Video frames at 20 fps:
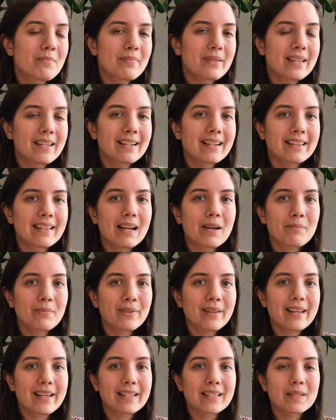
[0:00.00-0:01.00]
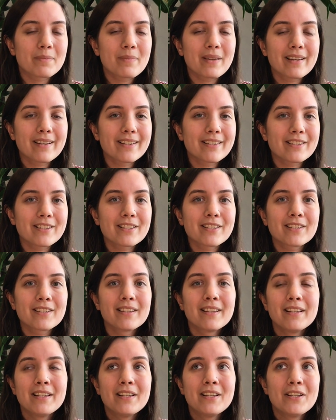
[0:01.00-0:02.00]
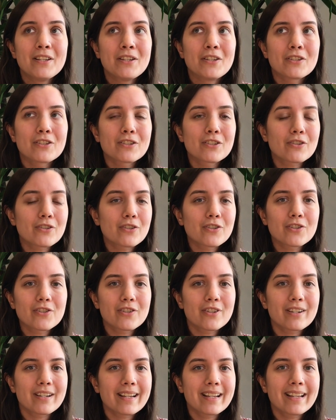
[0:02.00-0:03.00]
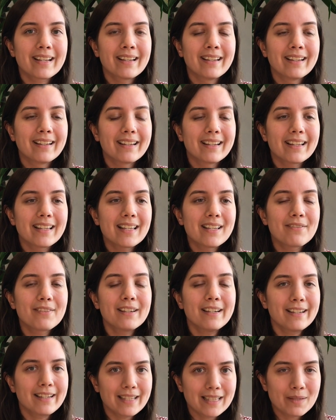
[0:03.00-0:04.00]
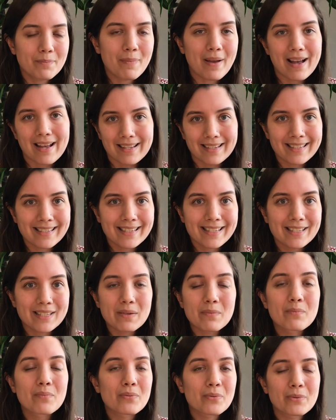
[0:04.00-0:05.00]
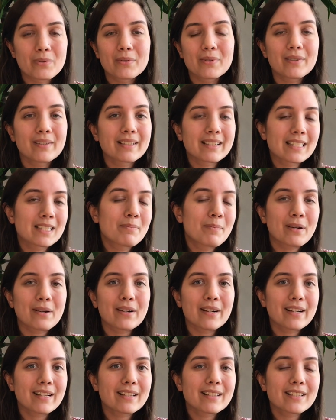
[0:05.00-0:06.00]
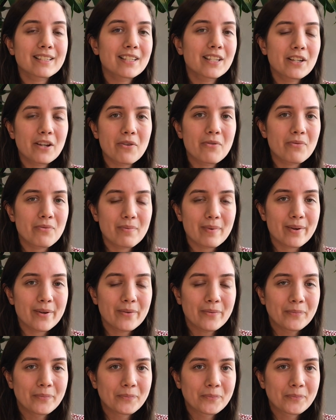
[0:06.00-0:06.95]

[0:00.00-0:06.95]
being in that place because surgery, even at its best, is a brutal experience to go through.